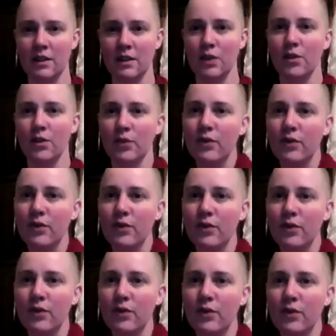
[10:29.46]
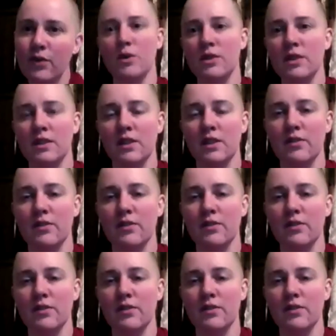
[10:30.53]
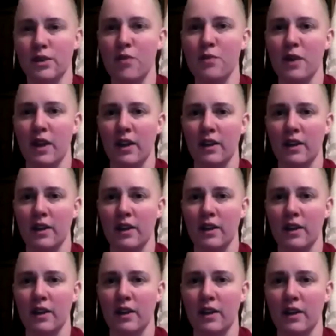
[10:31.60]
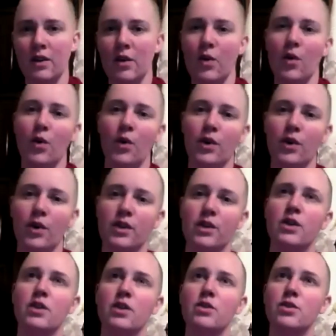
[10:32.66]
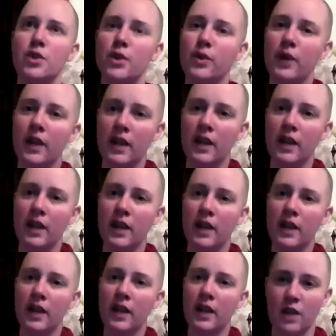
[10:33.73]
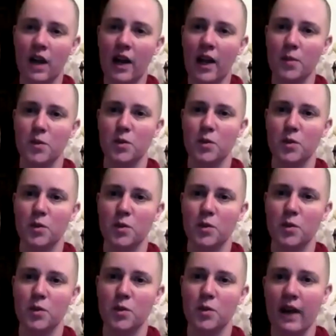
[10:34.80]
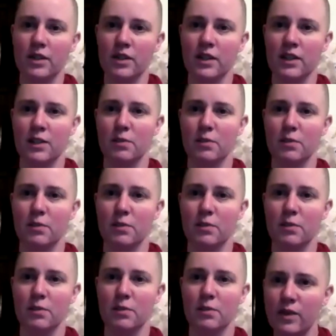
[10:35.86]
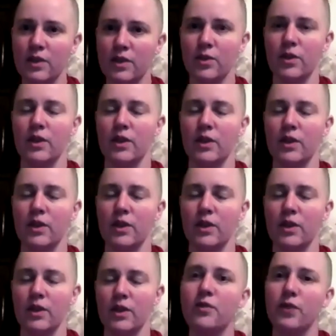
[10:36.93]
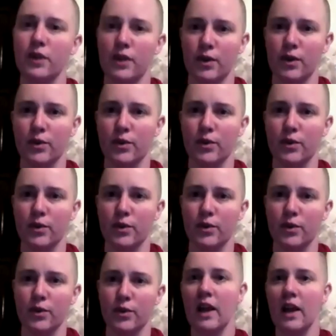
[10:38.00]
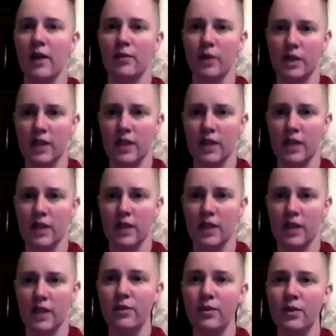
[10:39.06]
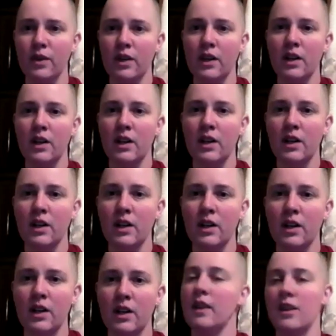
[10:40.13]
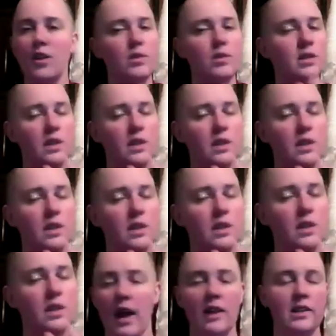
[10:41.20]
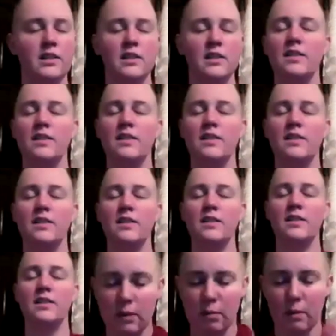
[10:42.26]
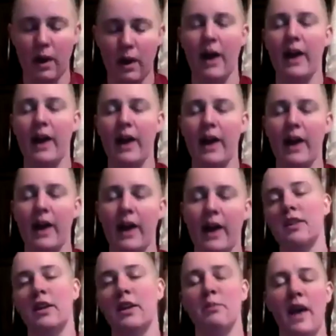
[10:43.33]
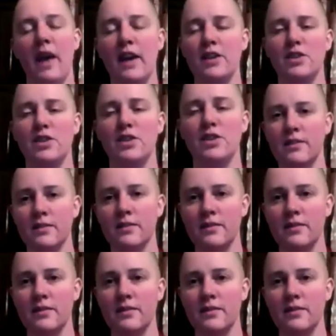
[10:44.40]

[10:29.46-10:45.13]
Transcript: You feel almost as if your heart is opening, or you're tuning into those times when compassion has been very visceral and real for you in everyday life. And then you release your analysis and just abide in compassion.